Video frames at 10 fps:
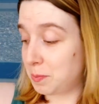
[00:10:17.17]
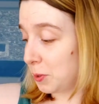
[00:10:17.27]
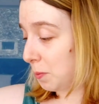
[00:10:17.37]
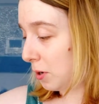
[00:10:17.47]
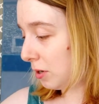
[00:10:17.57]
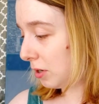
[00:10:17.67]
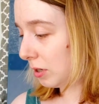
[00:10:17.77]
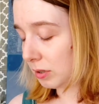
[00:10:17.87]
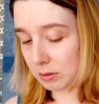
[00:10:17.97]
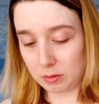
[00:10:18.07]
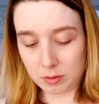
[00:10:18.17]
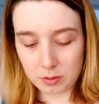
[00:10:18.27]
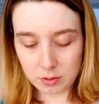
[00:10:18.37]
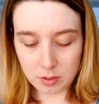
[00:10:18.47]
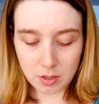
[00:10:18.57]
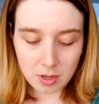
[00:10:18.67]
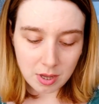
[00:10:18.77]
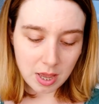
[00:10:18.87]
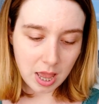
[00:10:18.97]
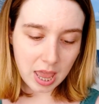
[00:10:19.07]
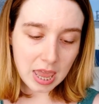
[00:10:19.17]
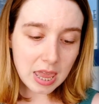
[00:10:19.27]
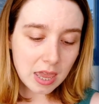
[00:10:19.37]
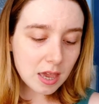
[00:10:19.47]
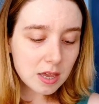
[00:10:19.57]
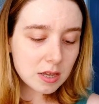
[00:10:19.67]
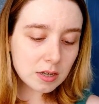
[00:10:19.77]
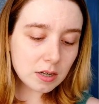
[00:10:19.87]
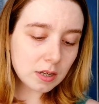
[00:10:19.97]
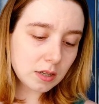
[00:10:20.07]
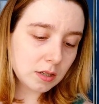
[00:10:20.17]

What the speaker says: bookmark. And,